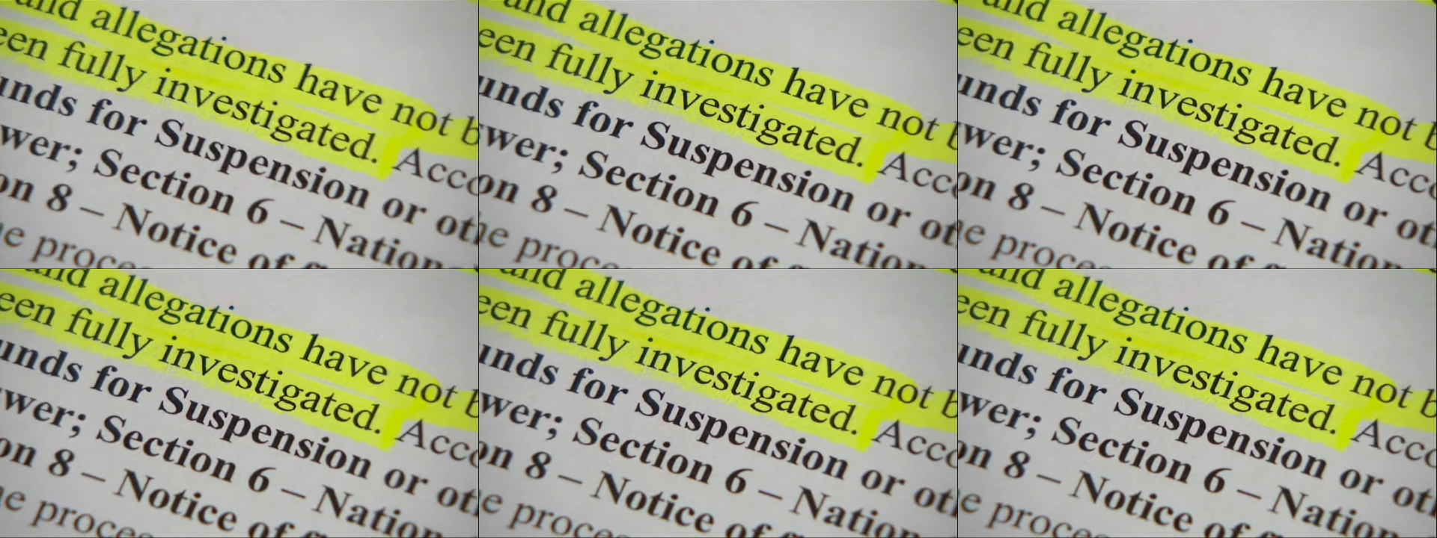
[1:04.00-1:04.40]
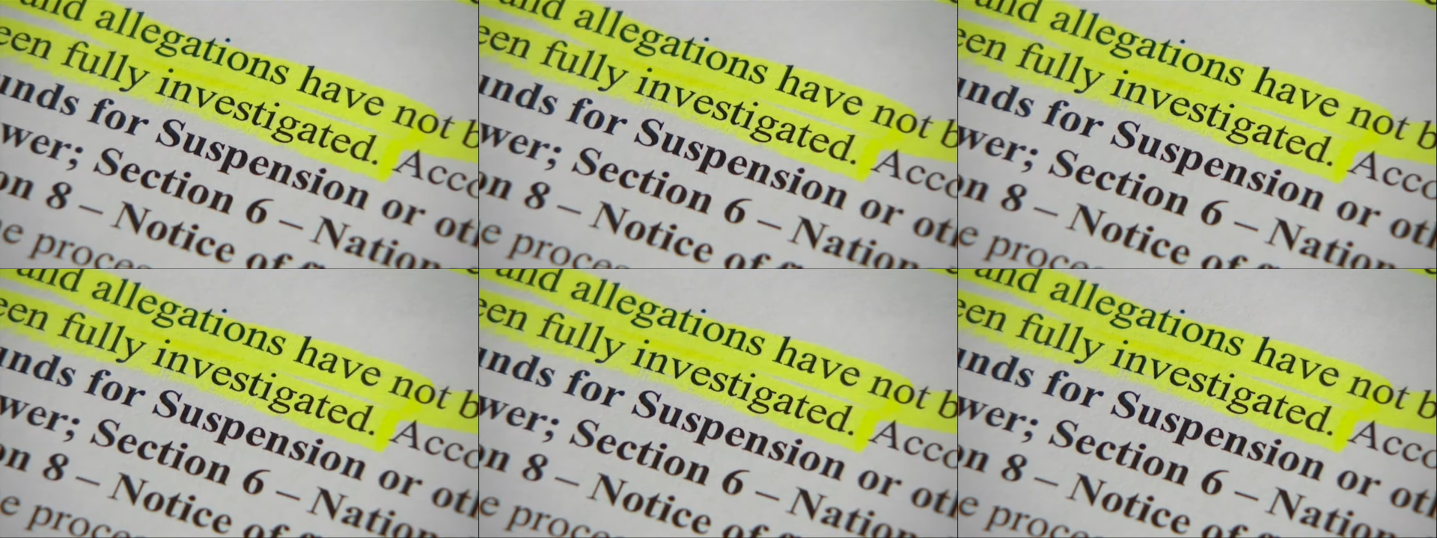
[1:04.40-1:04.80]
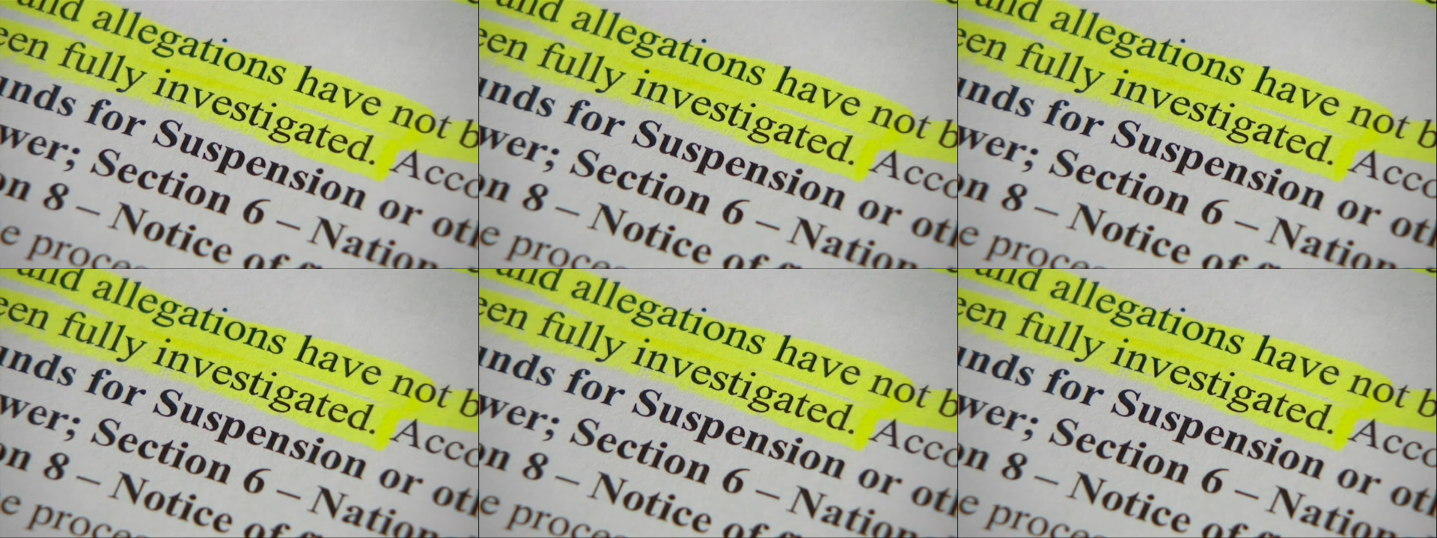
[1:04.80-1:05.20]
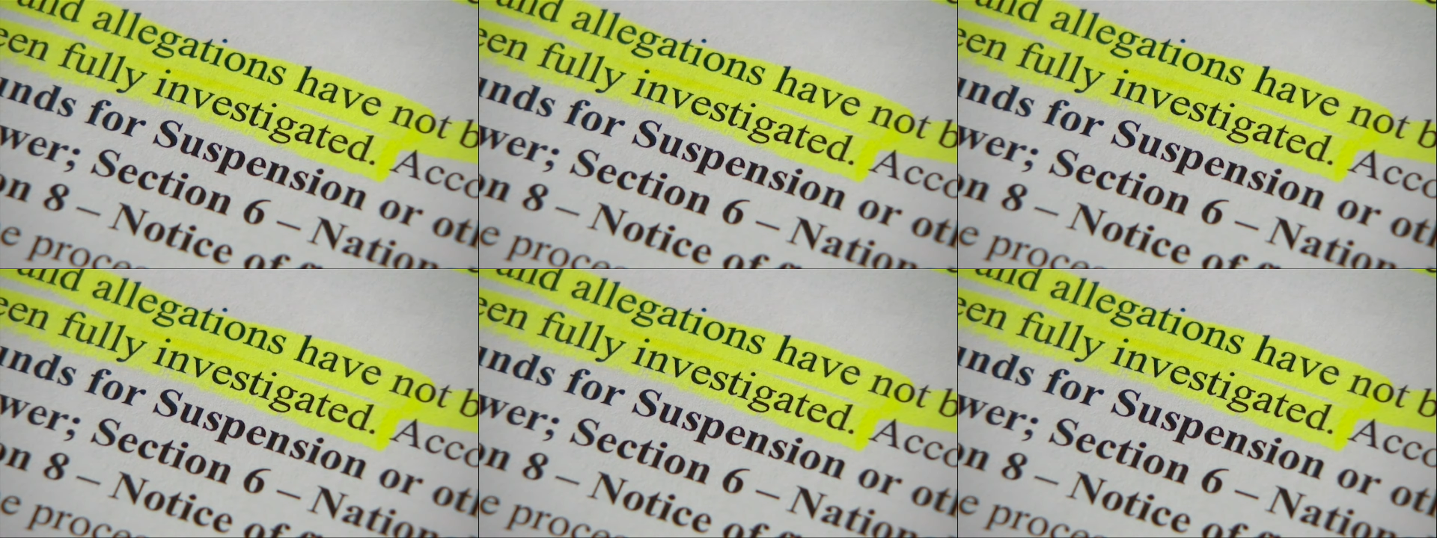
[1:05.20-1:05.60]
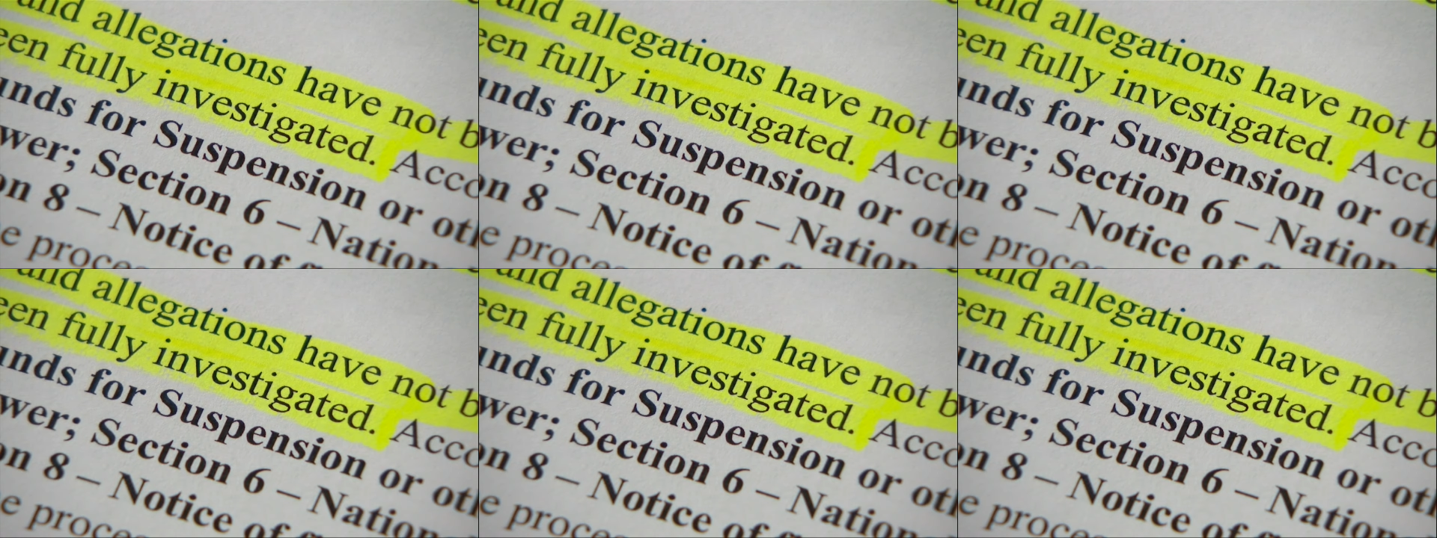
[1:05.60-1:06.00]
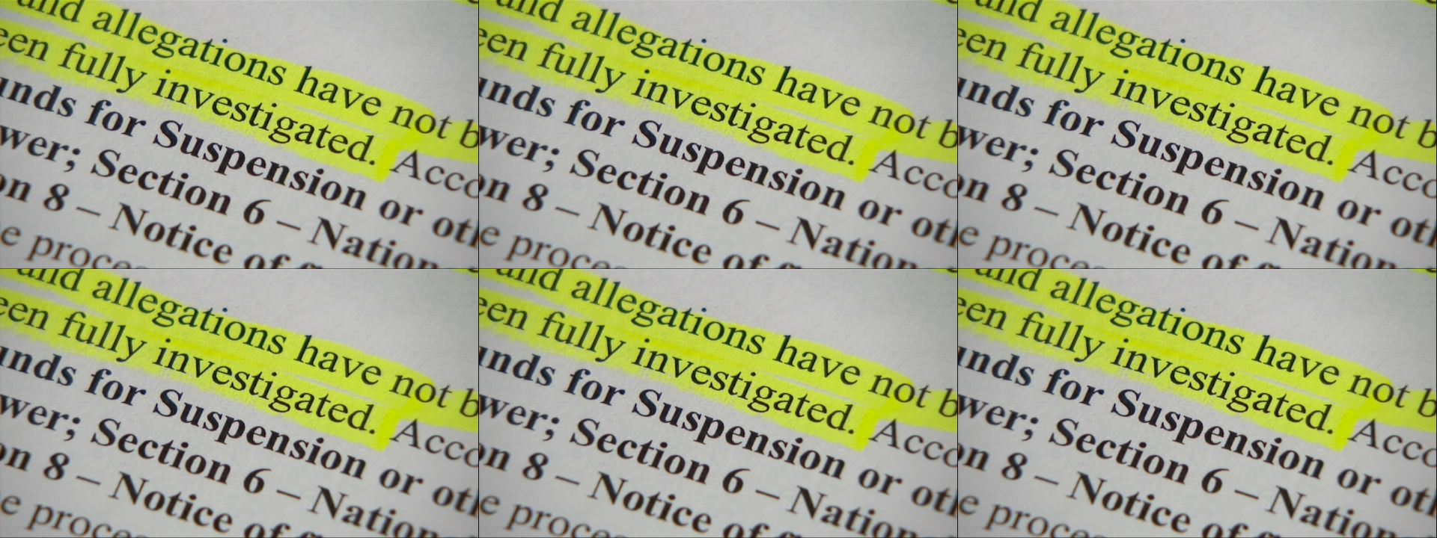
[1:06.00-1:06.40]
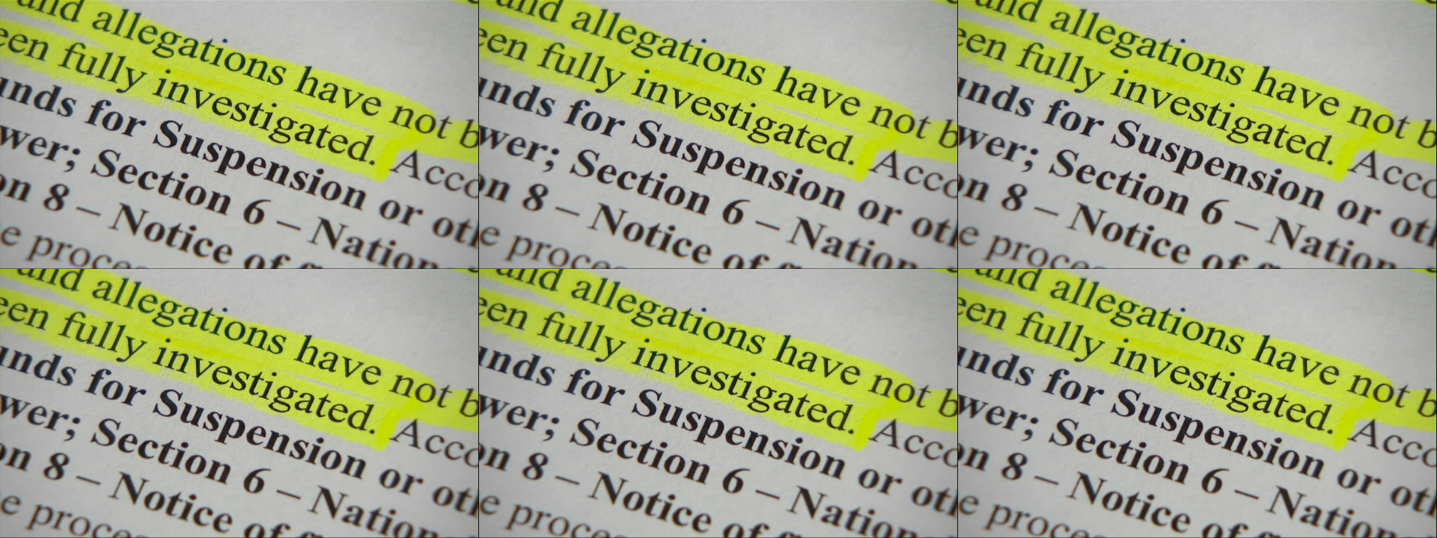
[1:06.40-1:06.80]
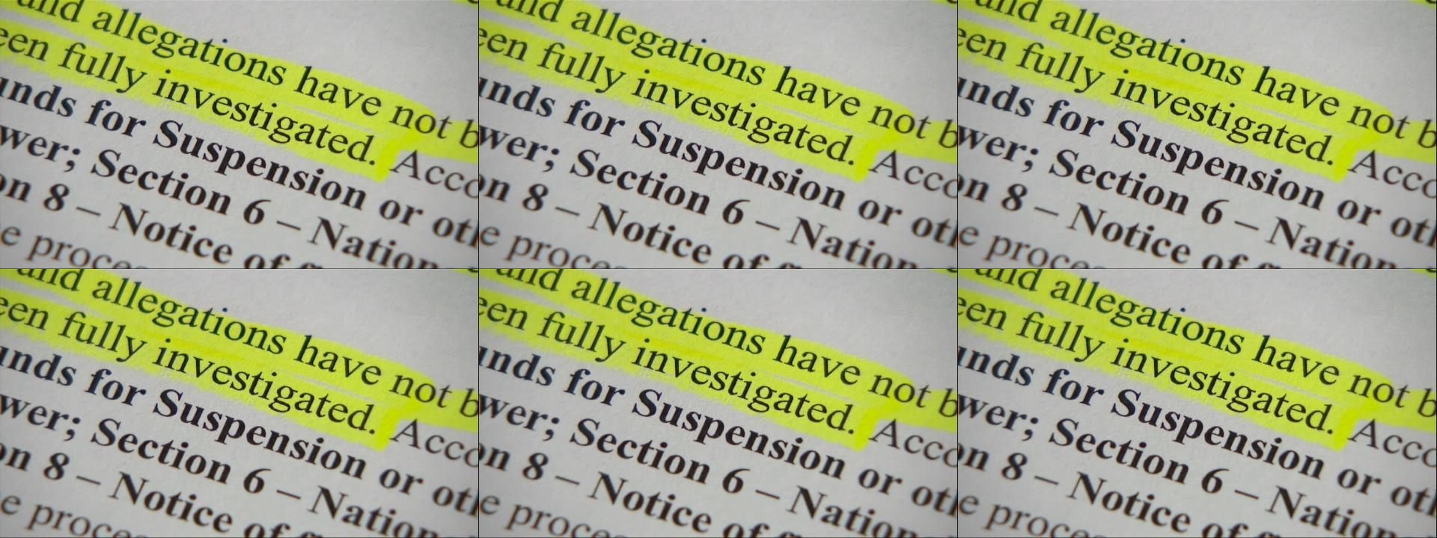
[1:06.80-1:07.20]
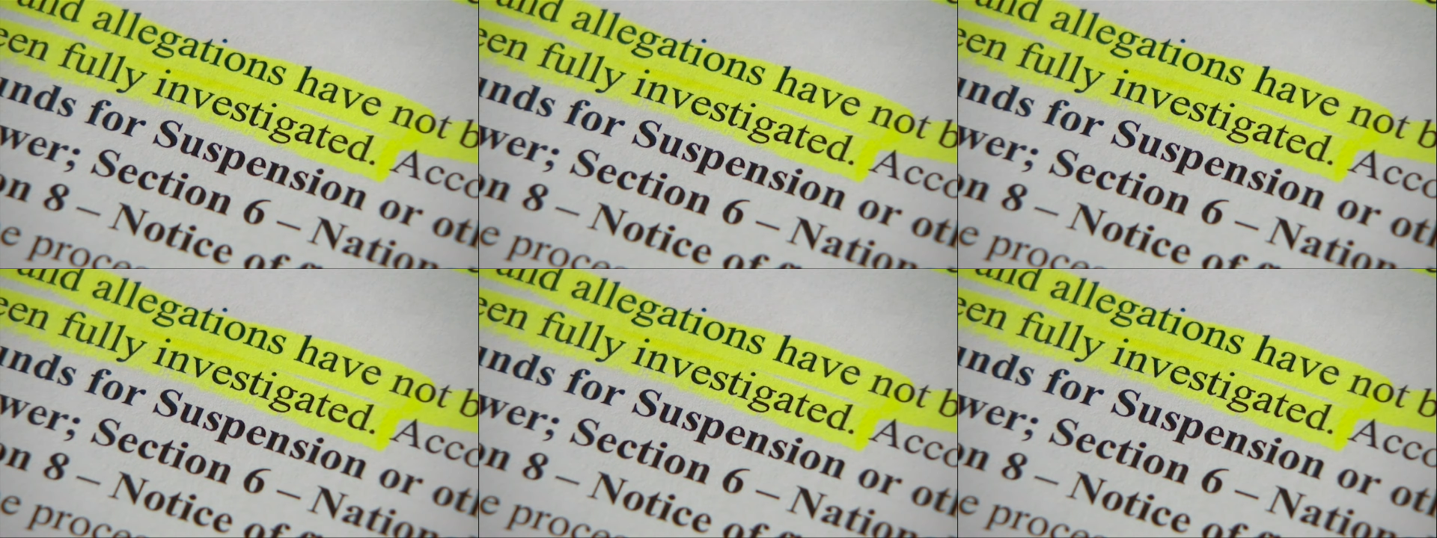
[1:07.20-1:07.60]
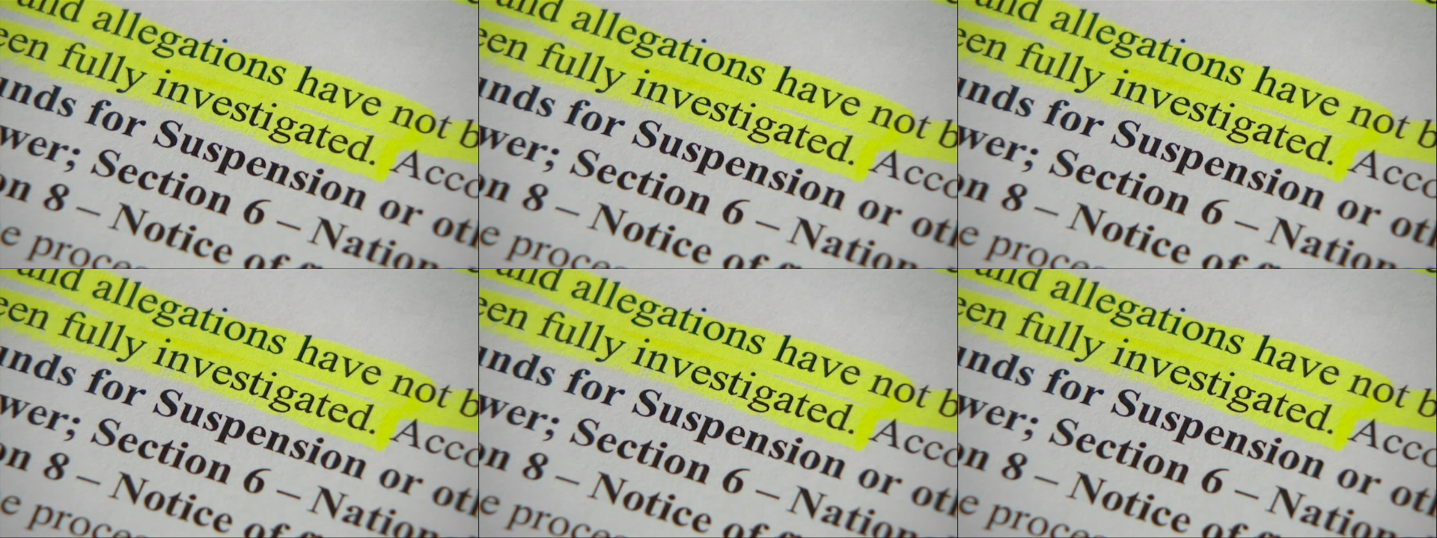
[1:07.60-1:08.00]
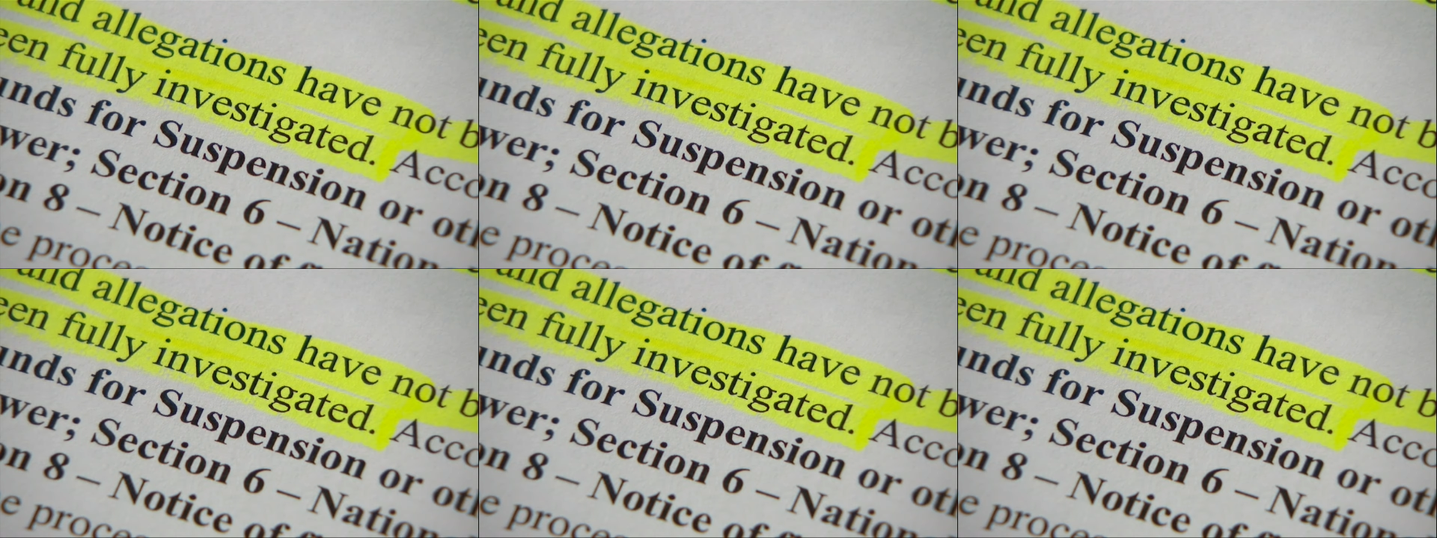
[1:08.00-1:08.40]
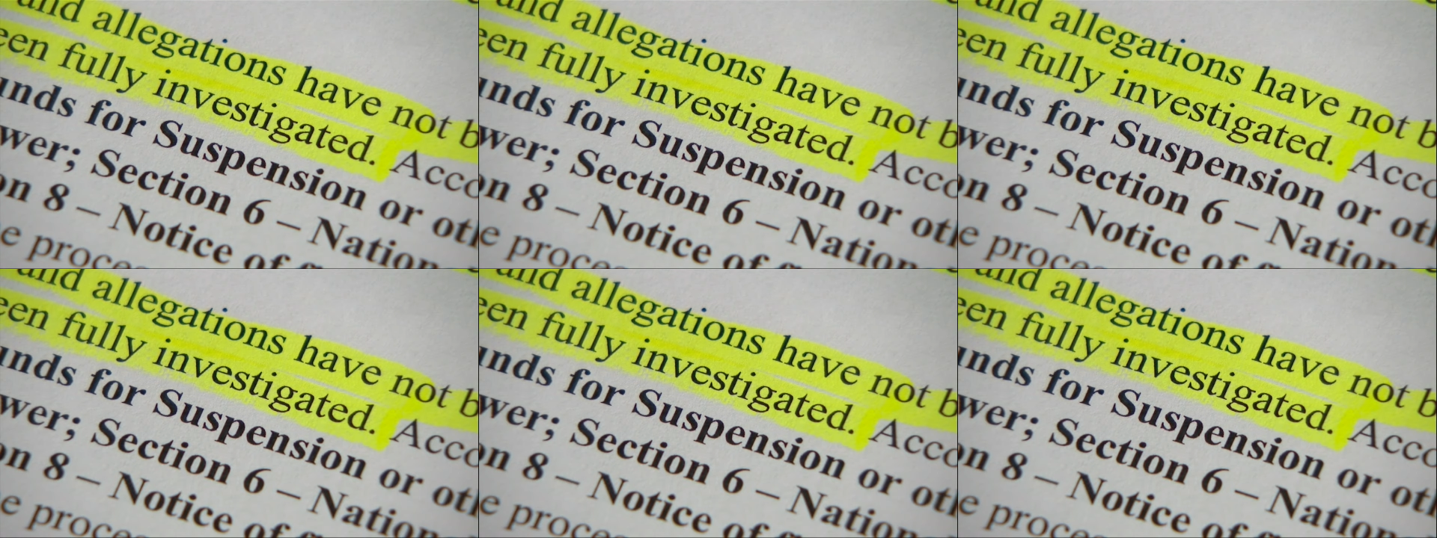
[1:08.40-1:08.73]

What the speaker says: Nobody's mouth can be seen.